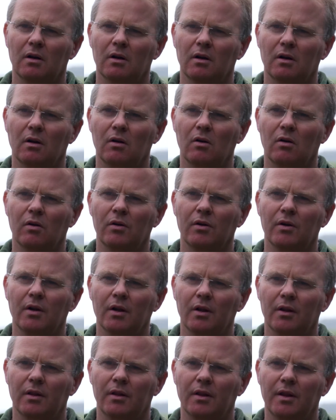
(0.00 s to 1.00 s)
on
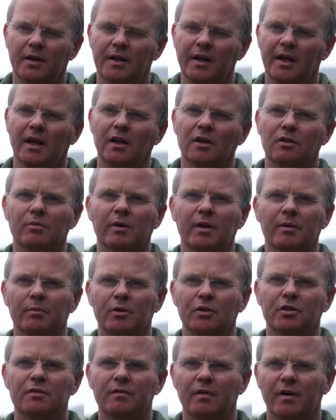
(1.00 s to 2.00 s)
the date when
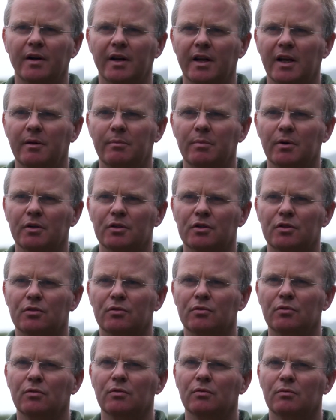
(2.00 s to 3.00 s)
most of our neighbours,
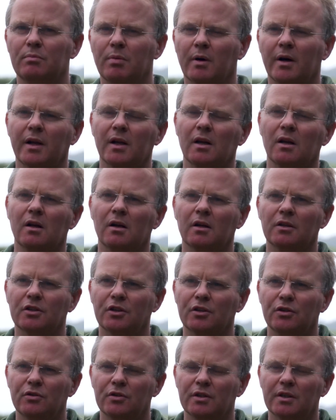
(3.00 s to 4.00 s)
who by and large are
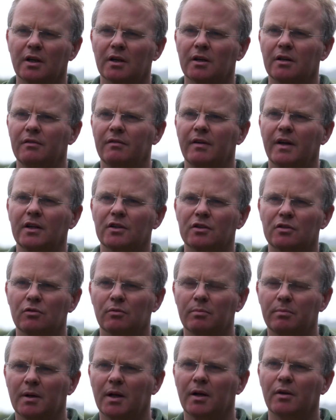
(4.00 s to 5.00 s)
using a conventional
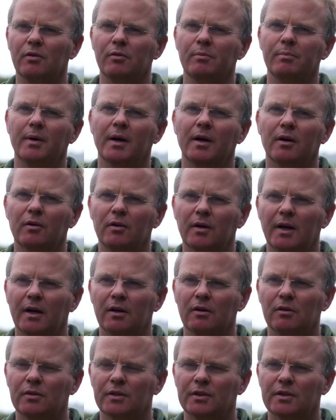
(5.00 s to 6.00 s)
plough and power
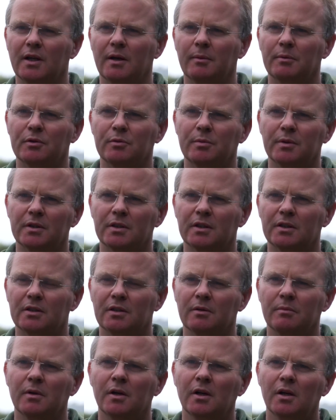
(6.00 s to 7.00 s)
harrow establishment
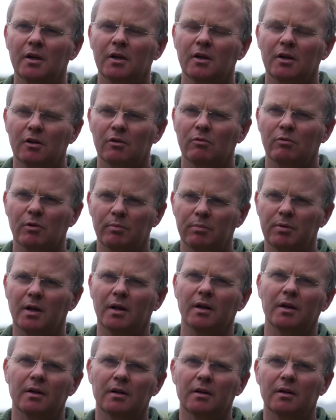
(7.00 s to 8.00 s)
system, will
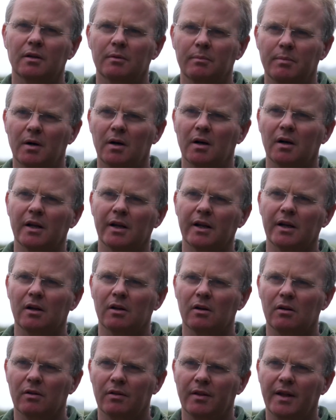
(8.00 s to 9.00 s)
plant the barley
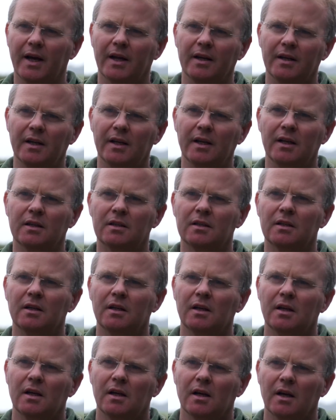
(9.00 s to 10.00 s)
on that date,
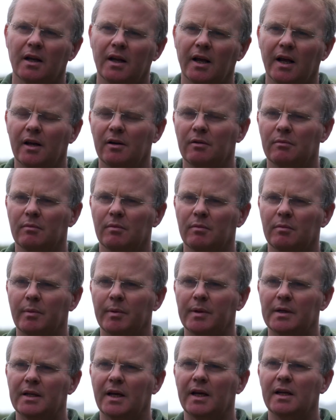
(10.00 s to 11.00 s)
and then
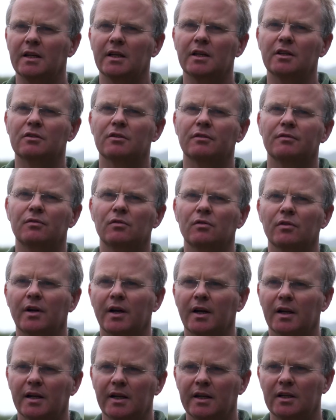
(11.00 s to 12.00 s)
maybe 10 days to a
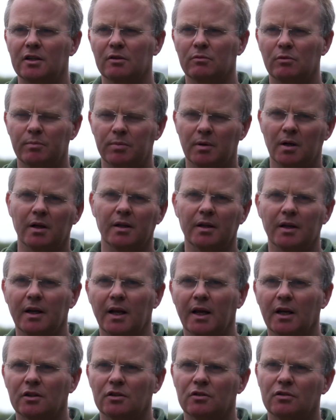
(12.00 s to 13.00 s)
fortnight later we'll plant the
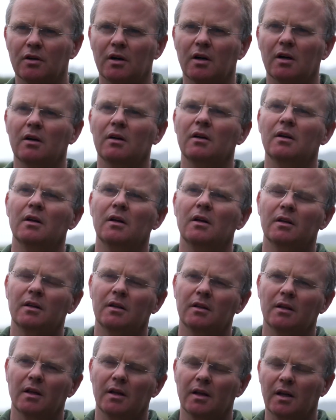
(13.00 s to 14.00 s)
next trial,
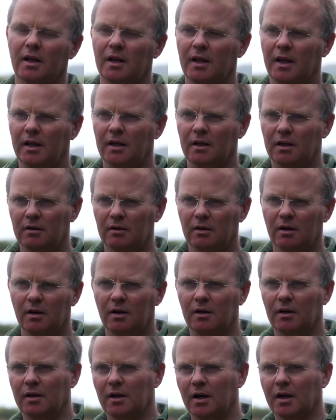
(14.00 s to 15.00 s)
and then
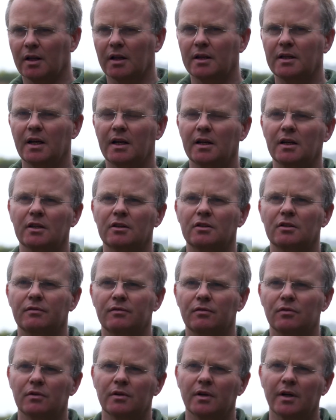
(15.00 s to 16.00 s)
another 10 days to a
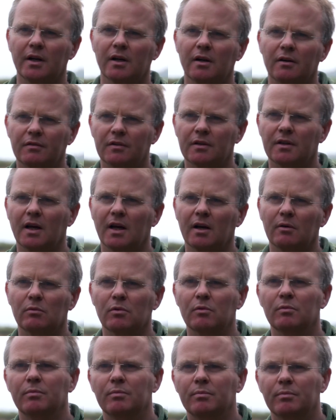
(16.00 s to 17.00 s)
fortnight after that
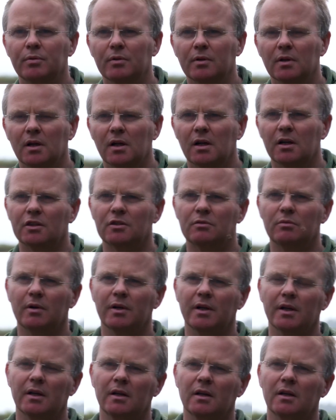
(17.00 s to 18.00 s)
we'll put the last
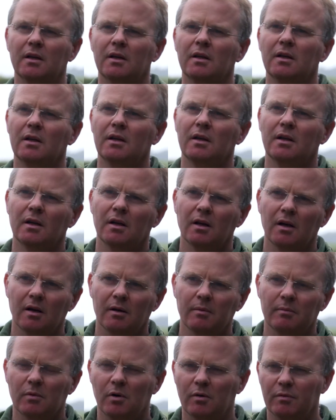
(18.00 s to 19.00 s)
one in.
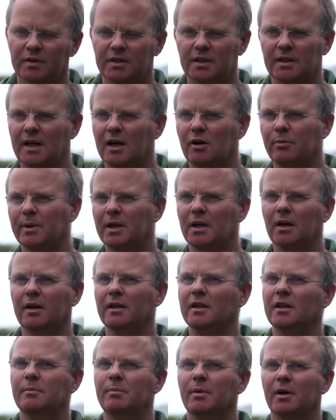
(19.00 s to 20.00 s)
Obviously that will be
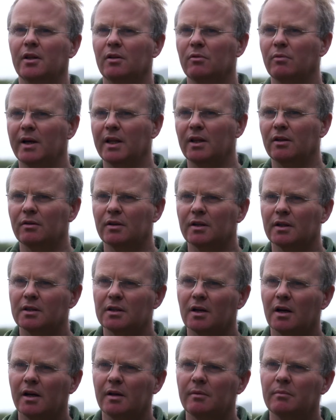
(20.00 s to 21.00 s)
guided by the weather at the
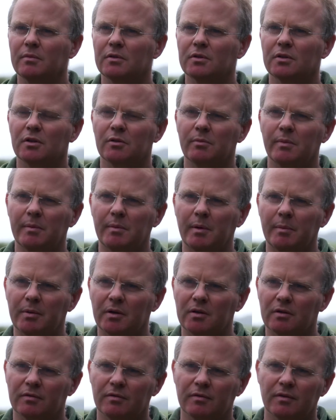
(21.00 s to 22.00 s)
time, so there may be a
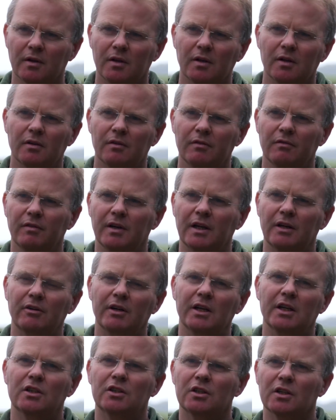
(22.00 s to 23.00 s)
bit of
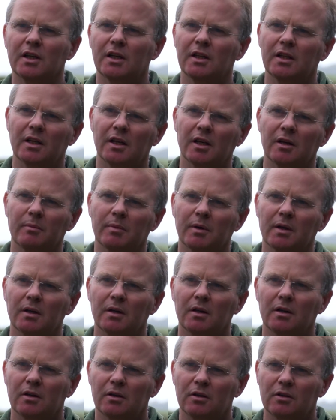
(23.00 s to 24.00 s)
variation in there, but
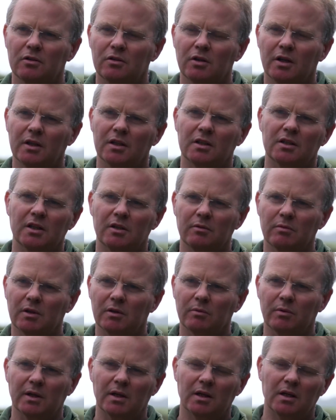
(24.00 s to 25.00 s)
trying to see
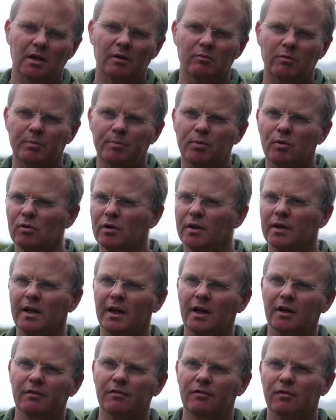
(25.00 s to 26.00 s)
whether we can pull the
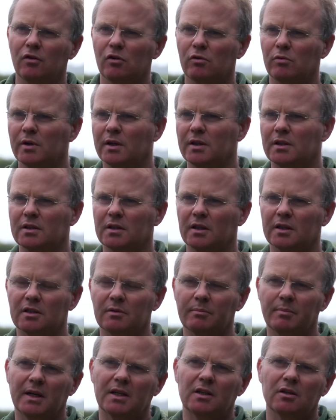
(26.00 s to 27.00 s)
date forwards. Is
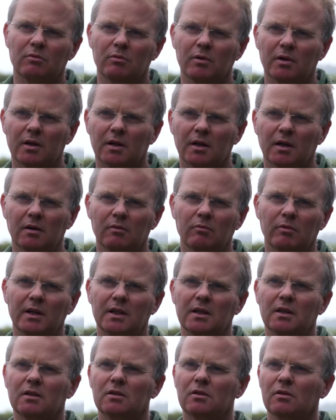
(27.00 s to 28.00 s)
it better
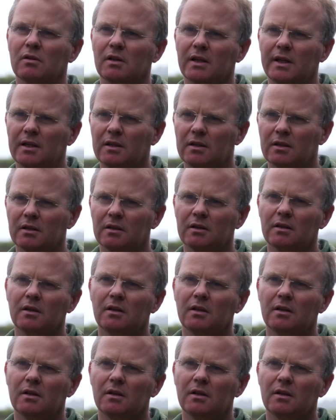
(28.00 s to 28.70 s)
waiting till later,